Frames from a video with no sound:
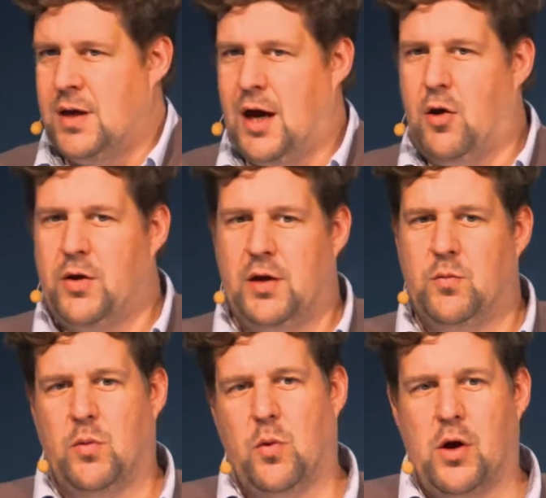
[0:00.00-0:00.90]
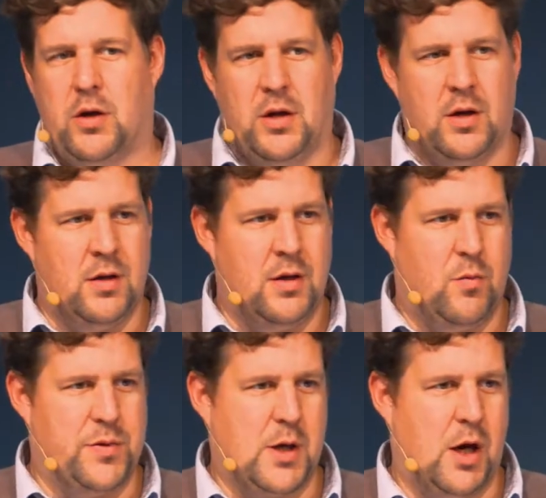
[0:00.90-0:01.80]
How can we work
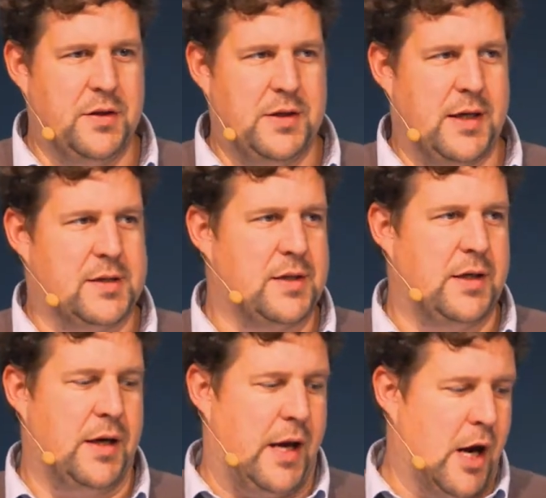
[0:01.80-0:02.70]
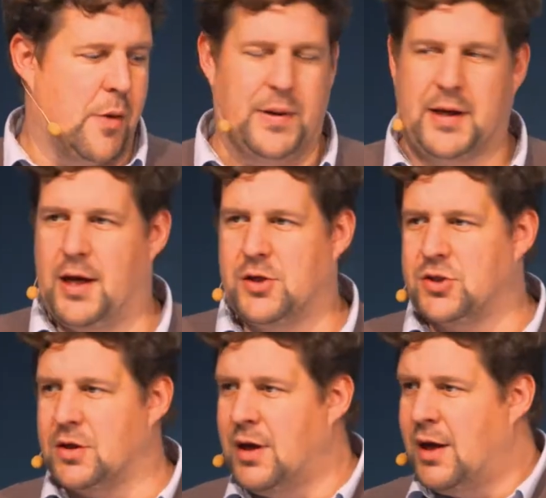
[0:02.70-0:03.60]
with context in an AR
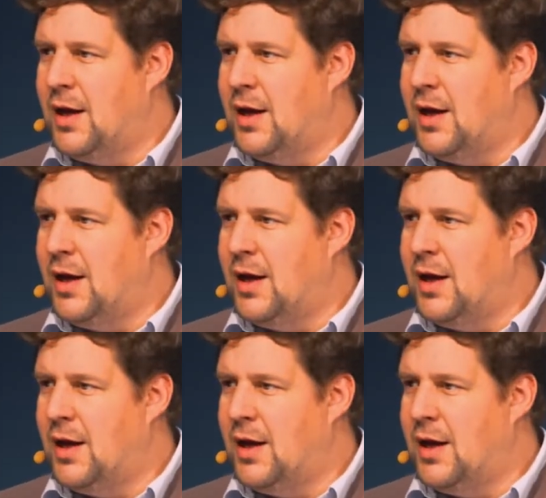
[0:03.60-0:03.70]
application?